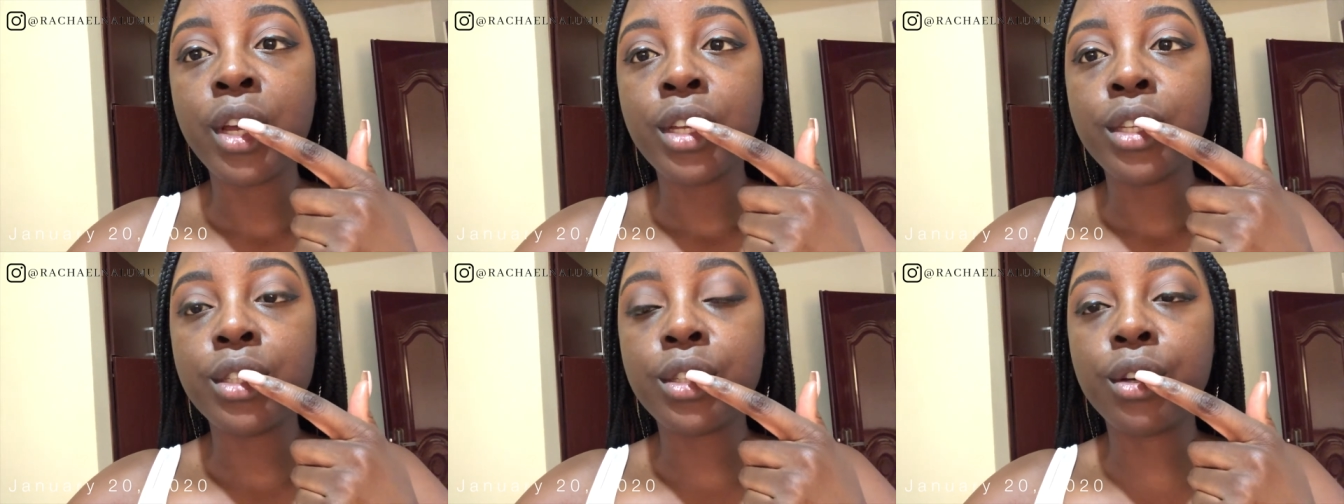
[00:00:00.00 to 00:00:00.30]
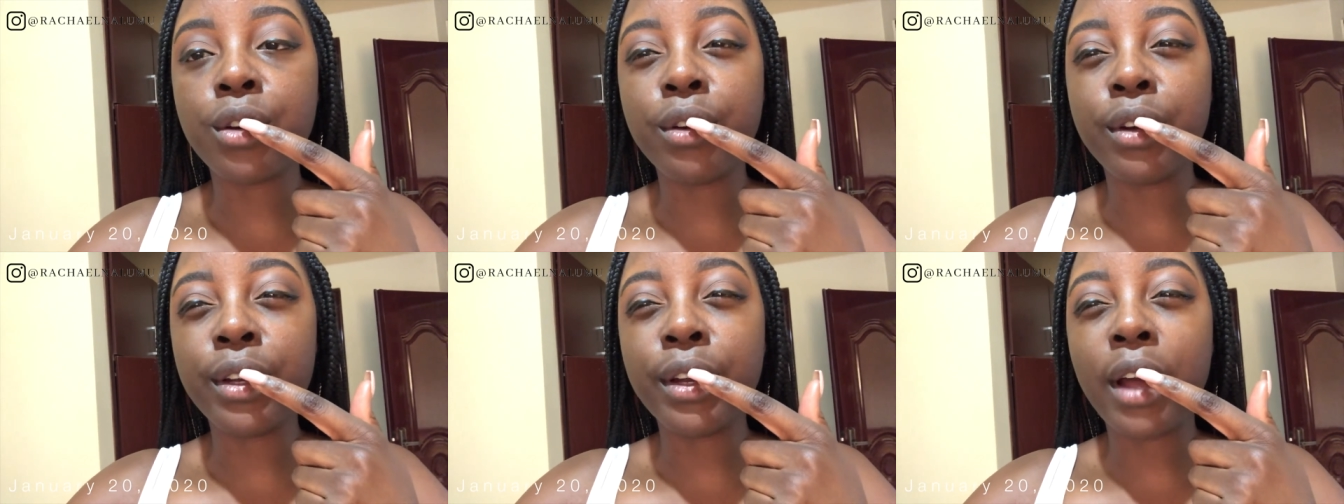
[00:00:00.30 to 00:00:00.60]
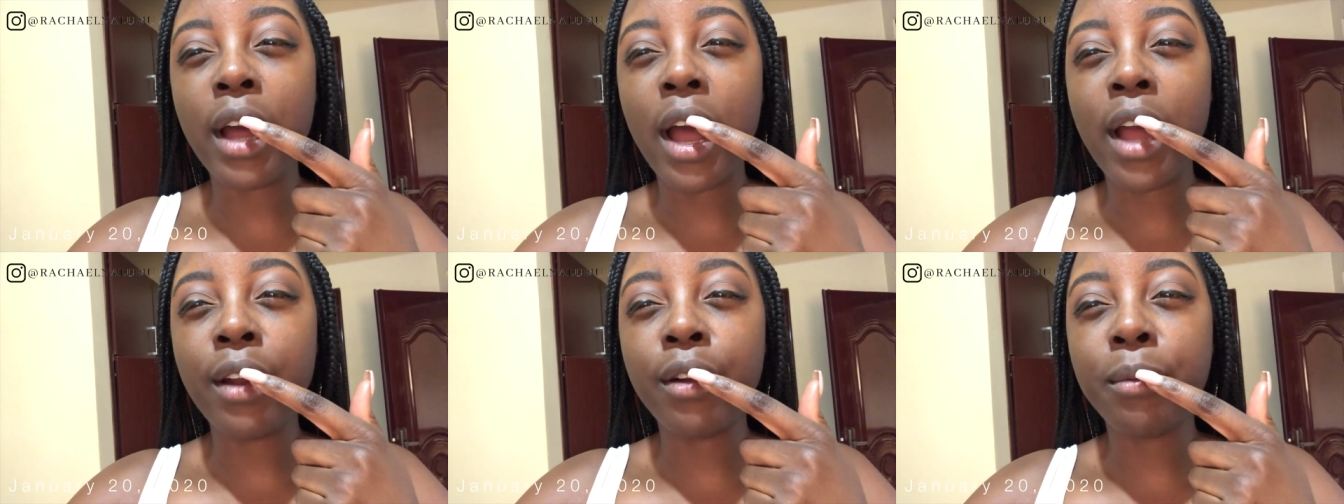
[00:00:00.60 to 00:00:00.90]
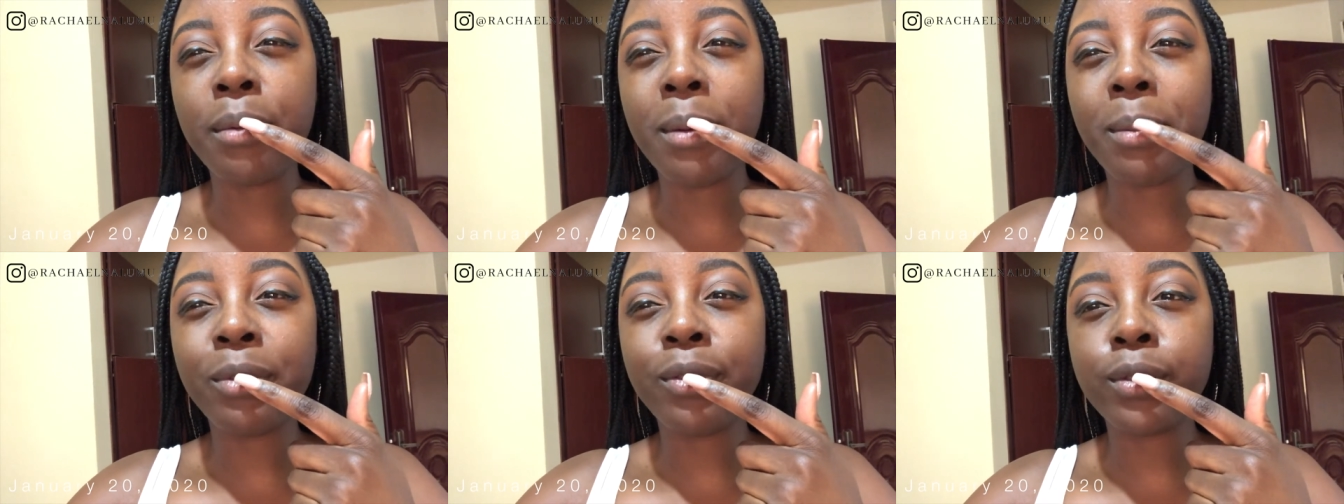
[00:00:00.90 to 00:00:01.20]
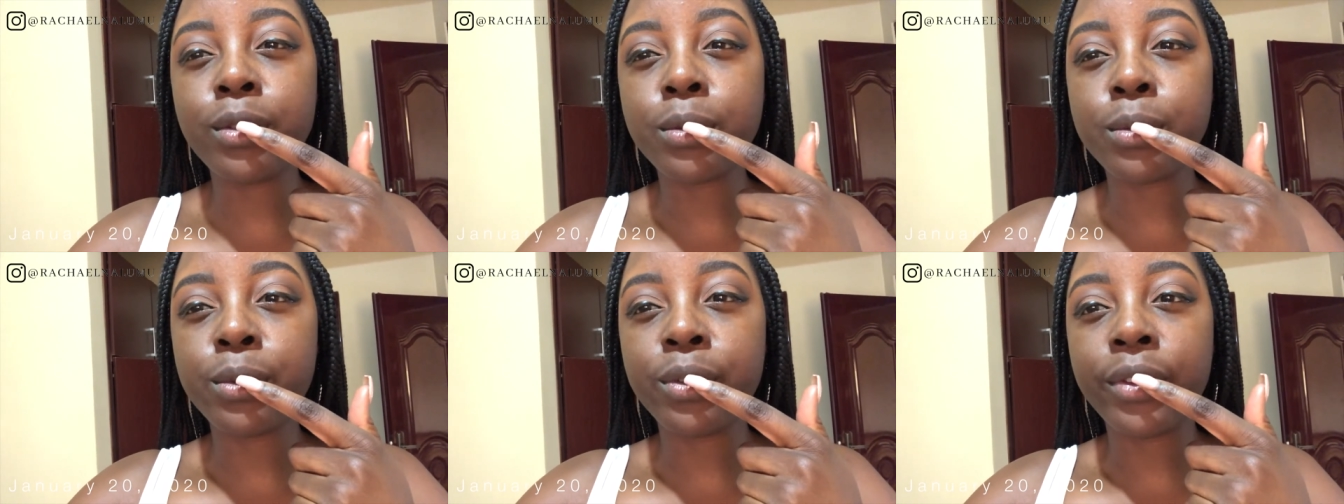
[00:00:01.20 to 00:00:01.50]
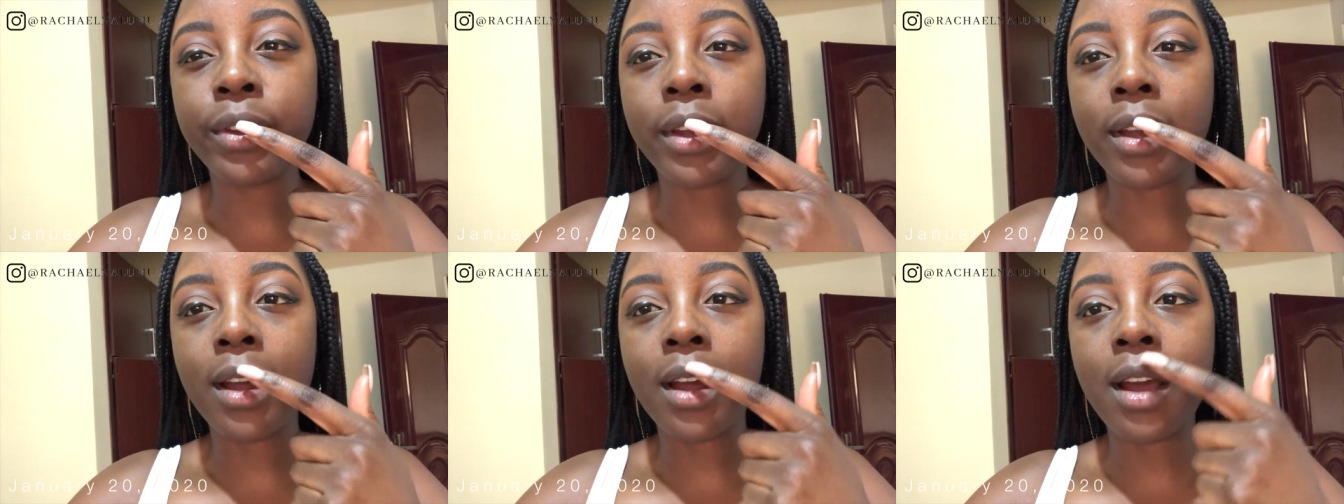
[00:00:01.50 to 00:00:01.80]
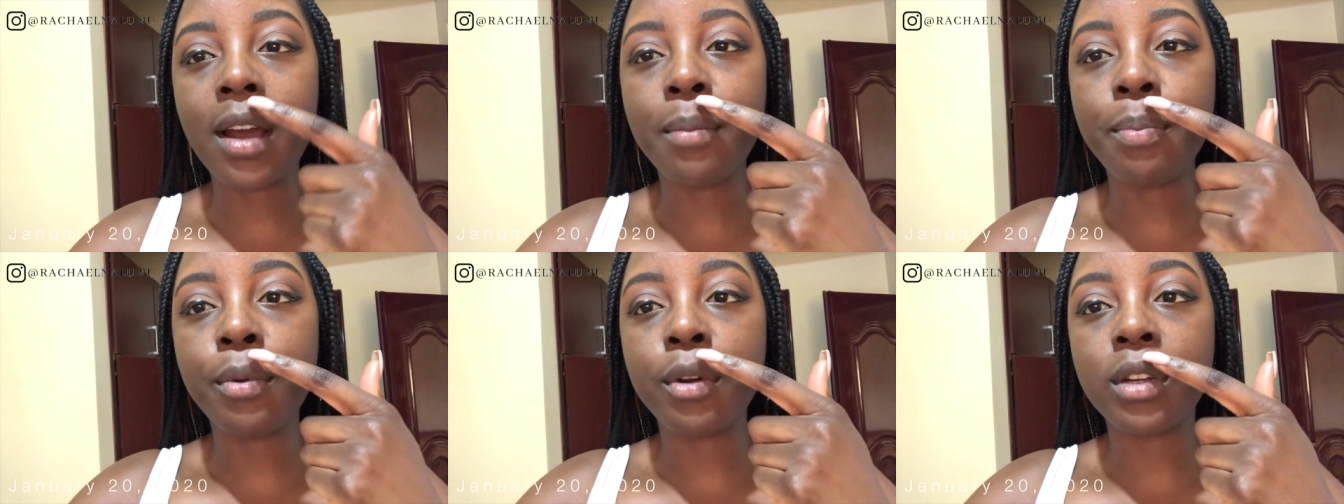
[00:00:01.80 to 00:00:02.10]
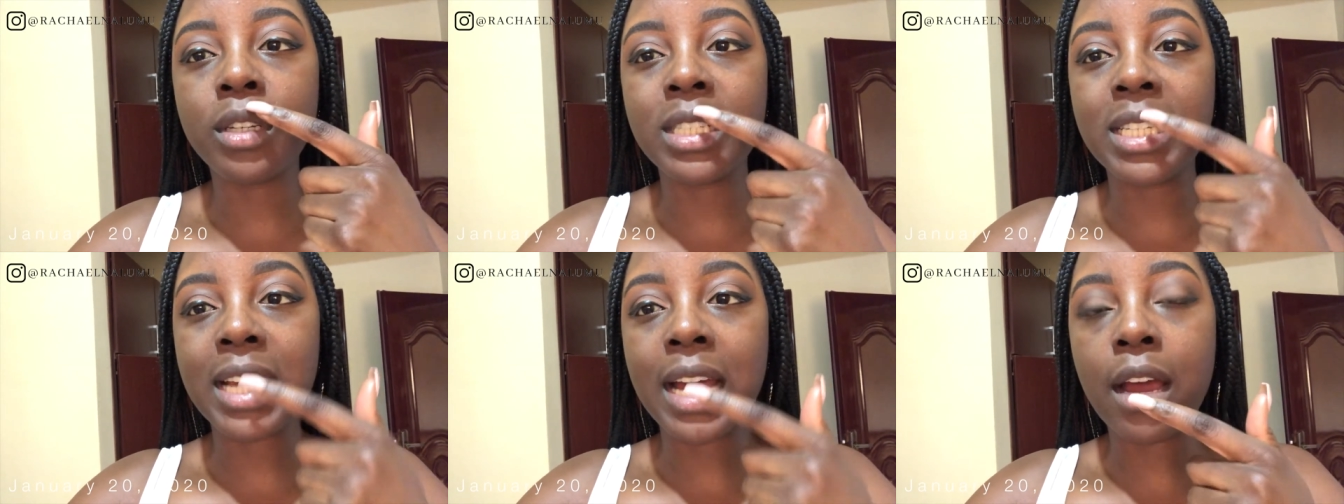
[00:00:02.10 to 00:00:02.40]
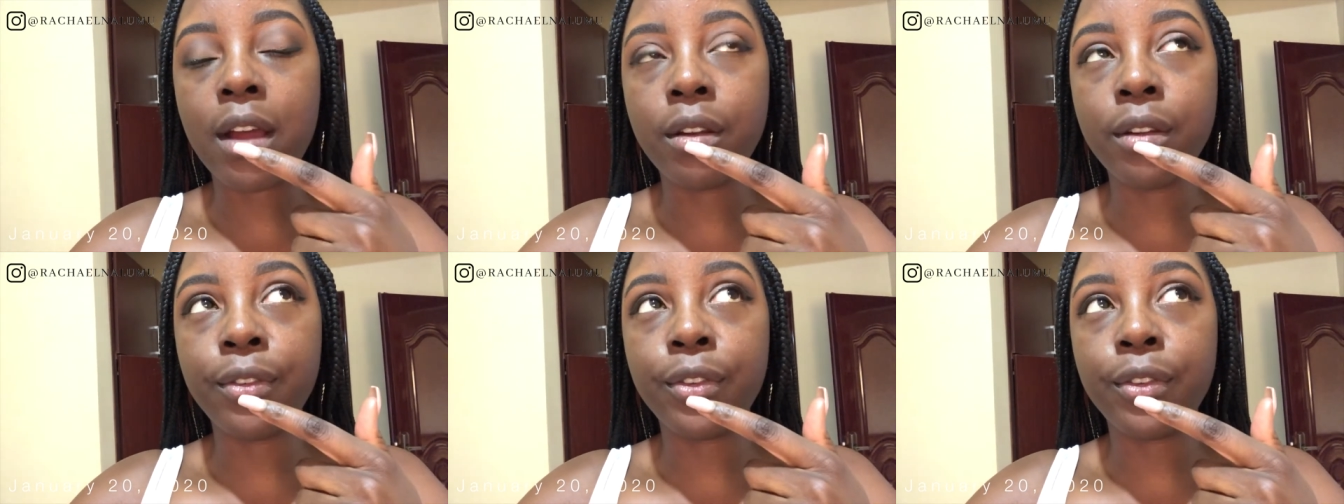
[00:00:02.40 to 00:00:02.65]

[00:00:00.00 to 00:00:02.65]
So I don't remember if it was moving up or down.